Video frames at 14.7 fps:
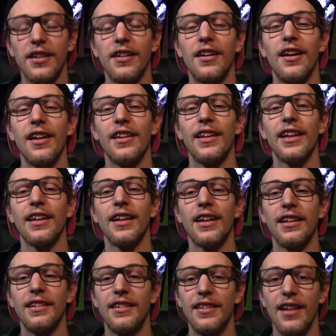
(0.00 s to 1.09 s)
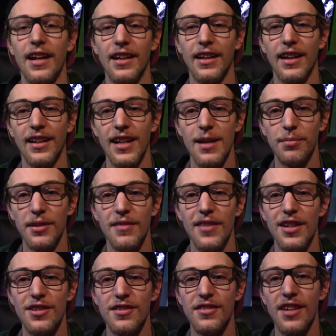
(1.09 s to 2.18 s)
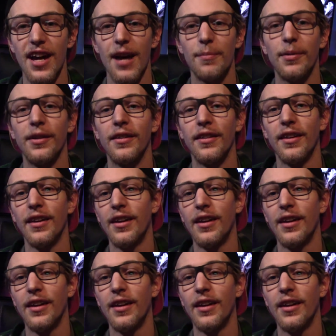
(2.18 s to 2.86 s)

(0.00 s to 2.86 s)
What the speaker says: god, like I can't believe that just happened.